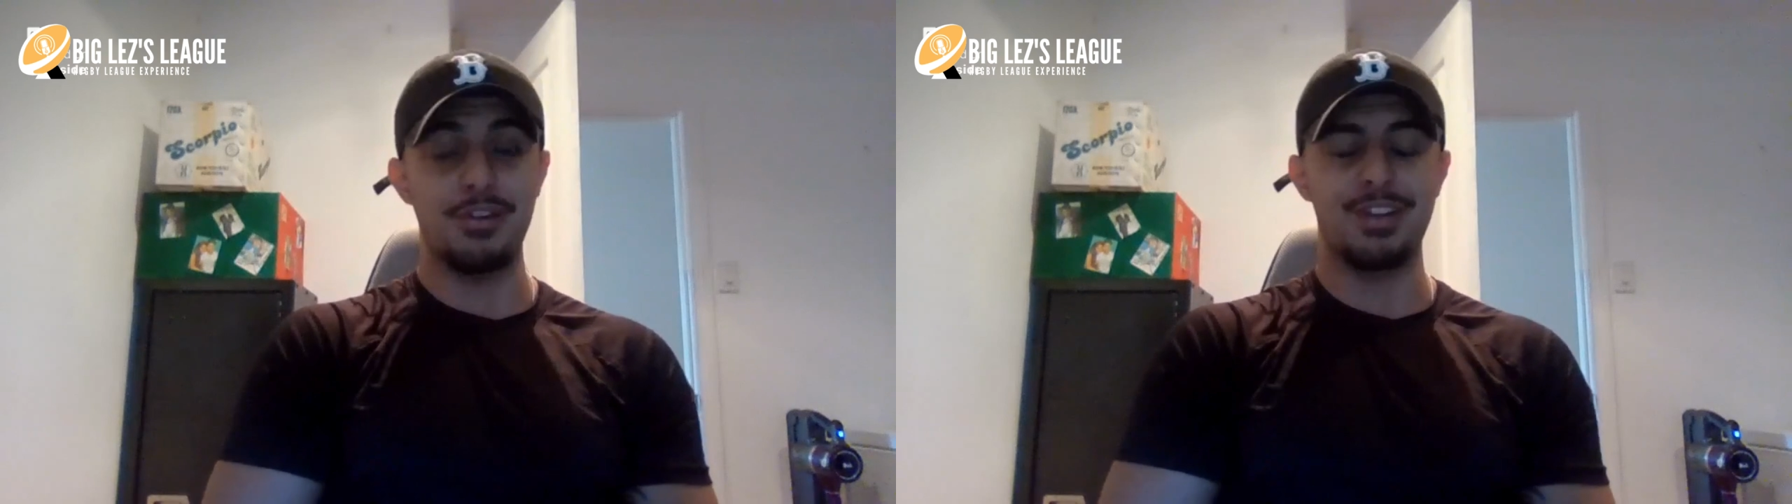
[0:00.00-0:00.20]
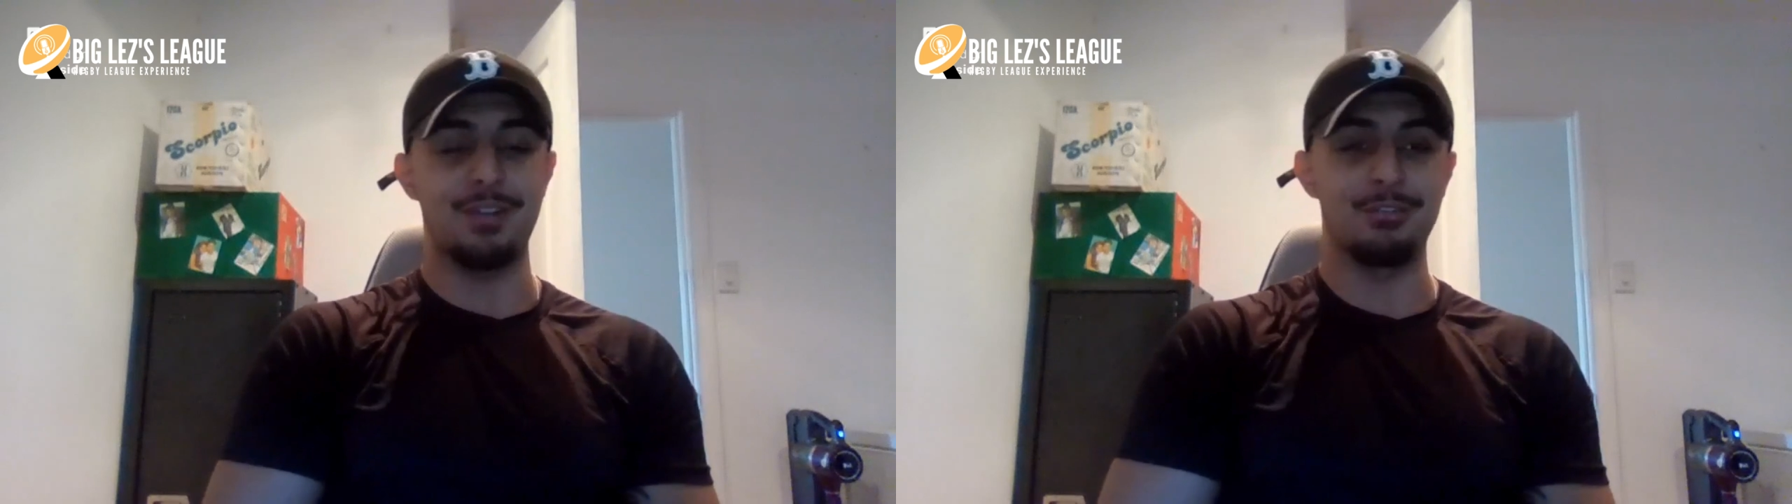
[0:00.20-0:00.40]

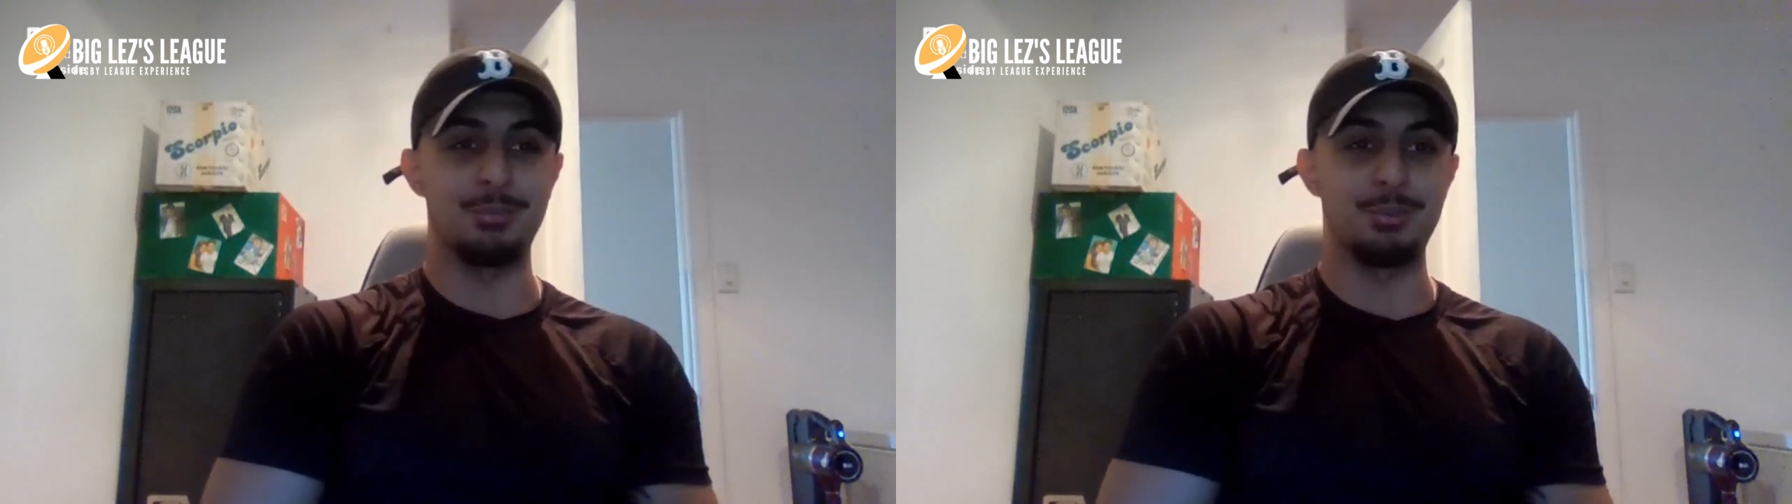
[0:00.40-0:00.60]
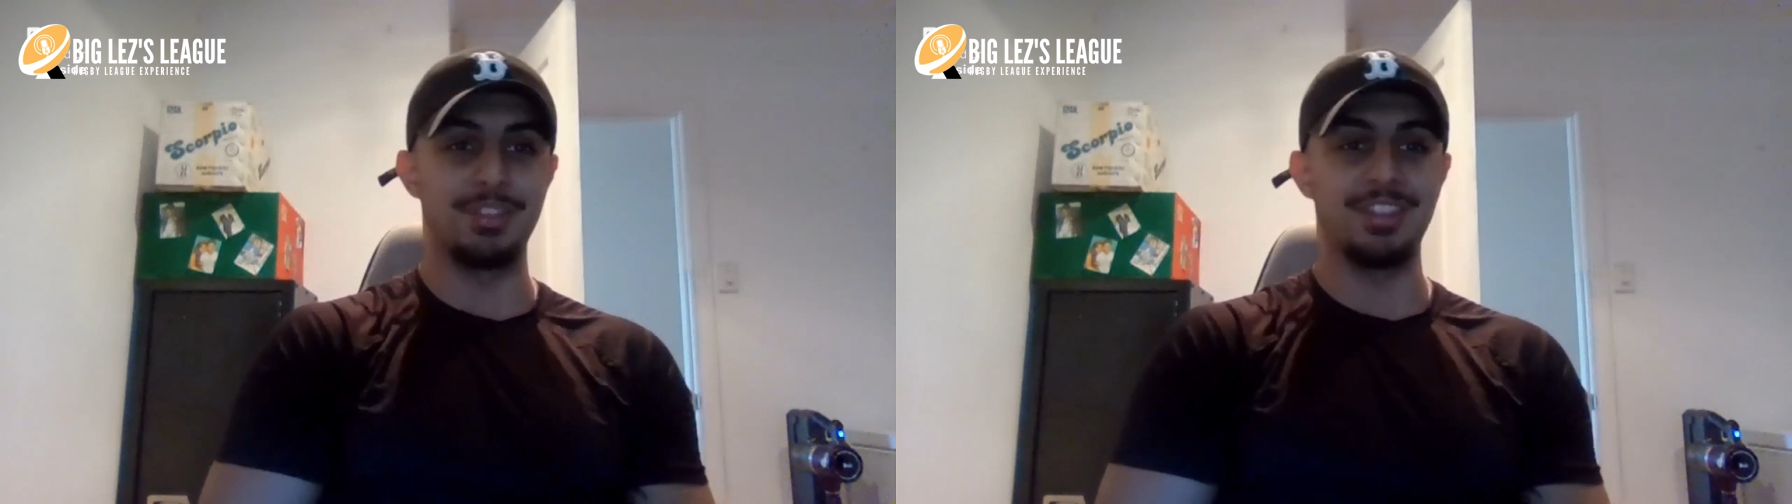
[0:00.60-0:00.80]

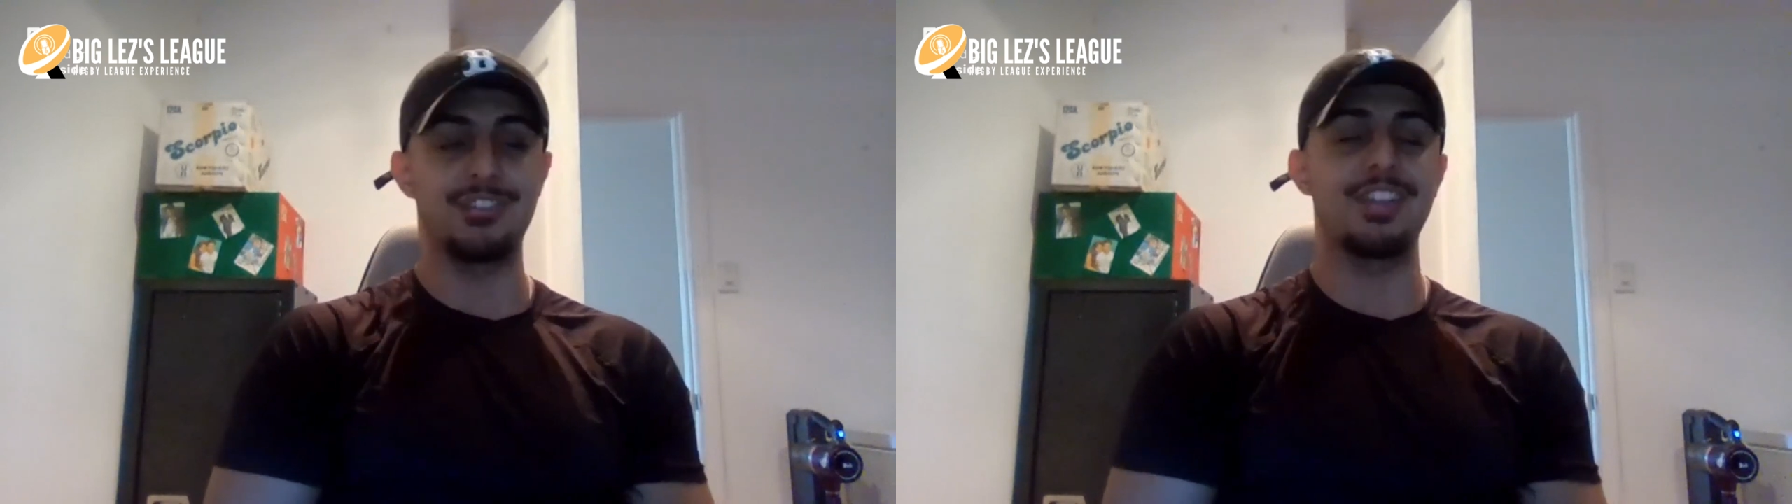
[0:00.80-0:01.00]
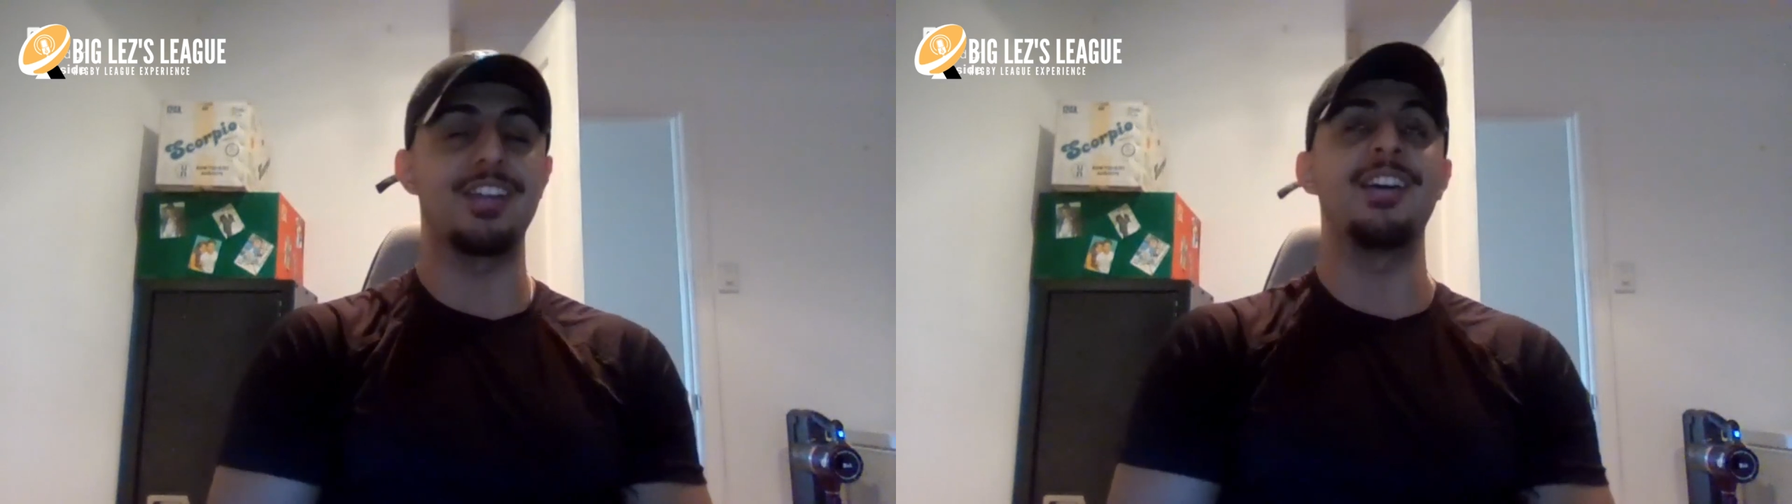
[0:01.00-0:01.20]
comfortable with each
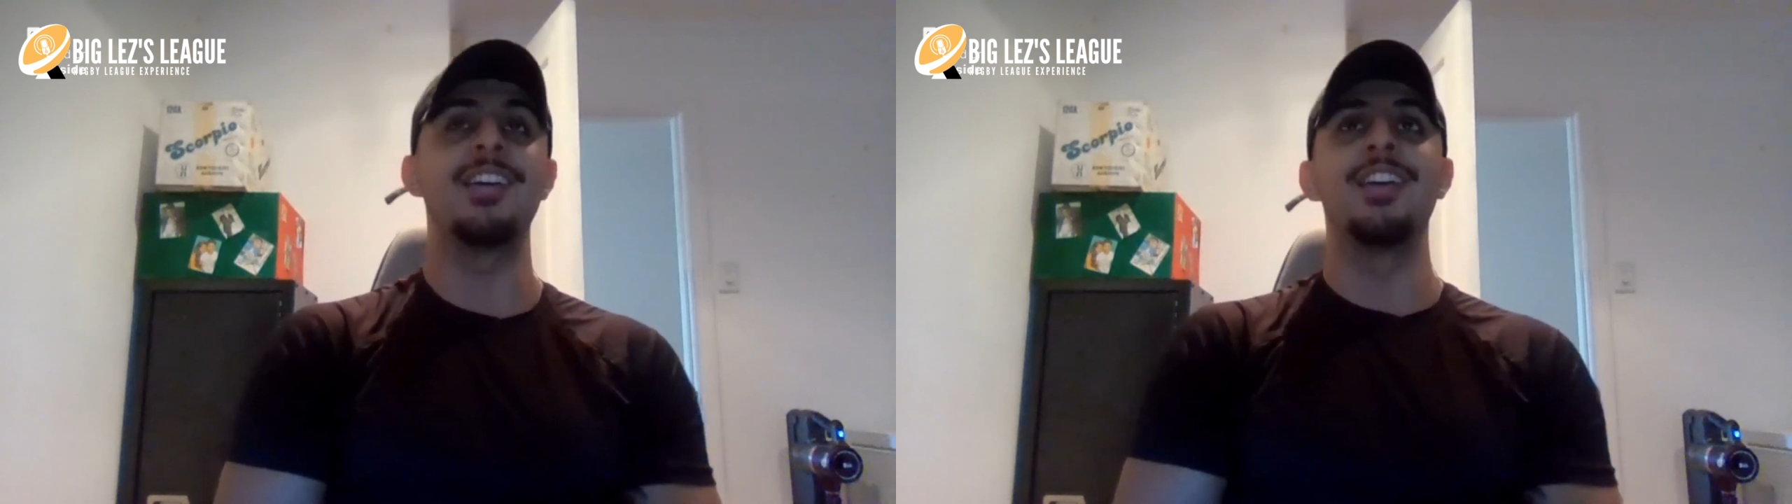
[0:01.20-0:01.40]
other.